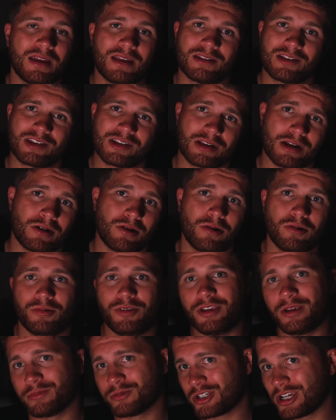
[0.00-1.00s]
So
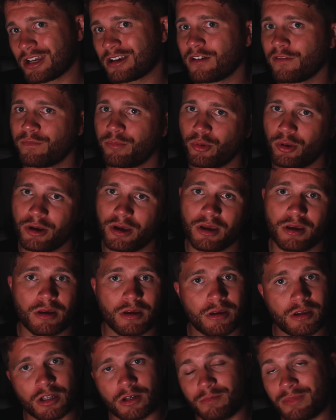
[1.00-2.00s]
the objective
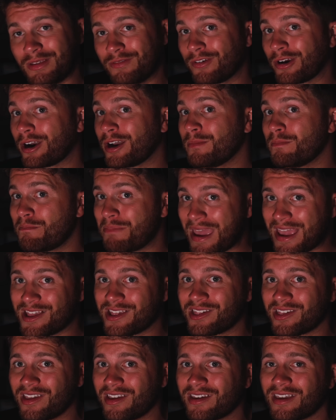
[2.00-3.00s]
play can be very
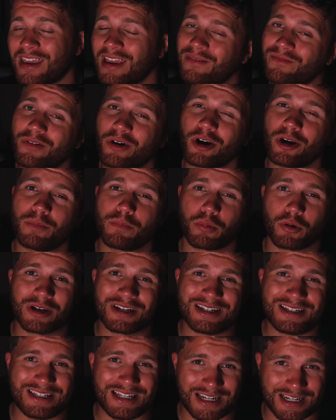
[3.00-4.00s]
basic and very
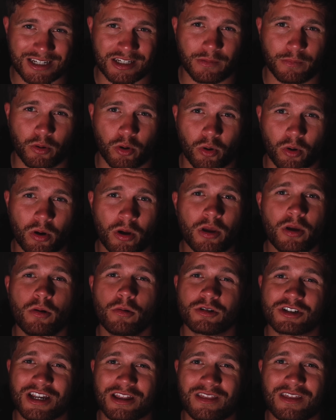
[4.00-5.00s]
predictable,
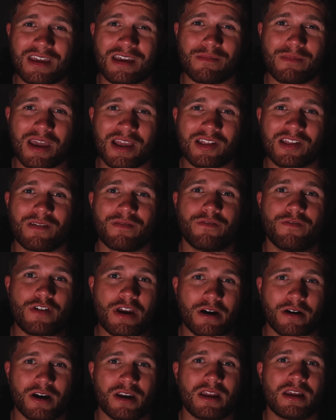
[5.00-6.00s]
which I think makes it
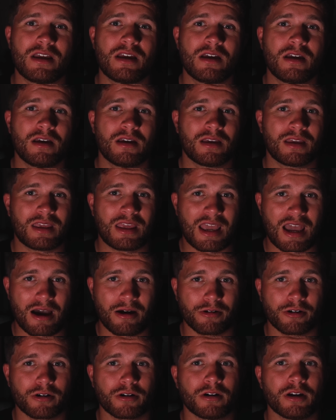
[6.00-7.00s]
very
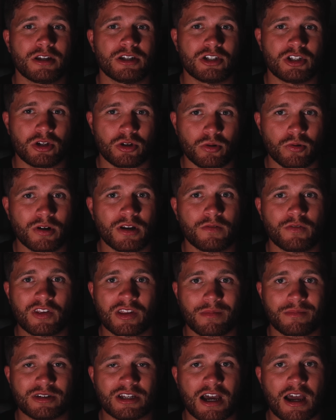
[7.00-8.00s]
counterintuitive
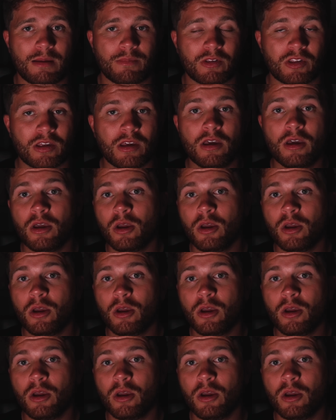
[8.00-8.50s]
sometimes.